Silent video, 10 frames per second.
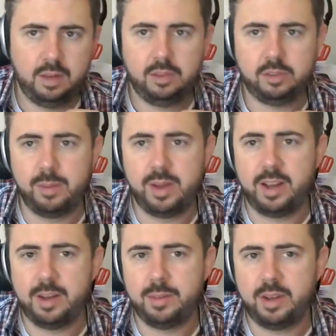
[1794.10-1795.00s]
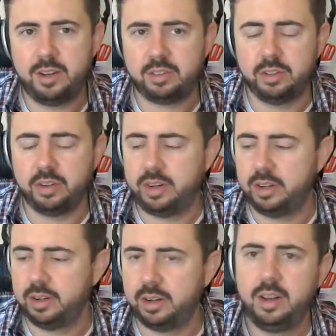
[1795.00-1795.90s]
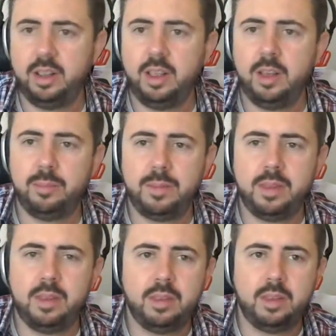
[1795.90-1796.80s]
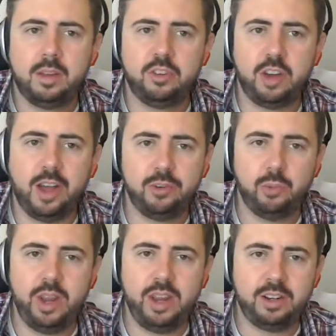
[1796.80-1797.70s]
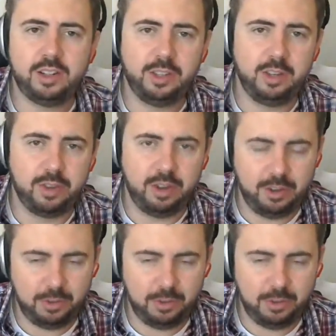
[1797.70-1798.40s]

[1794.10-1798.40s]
So, Matt, I am not a serial killer. John Wayne Cleaver,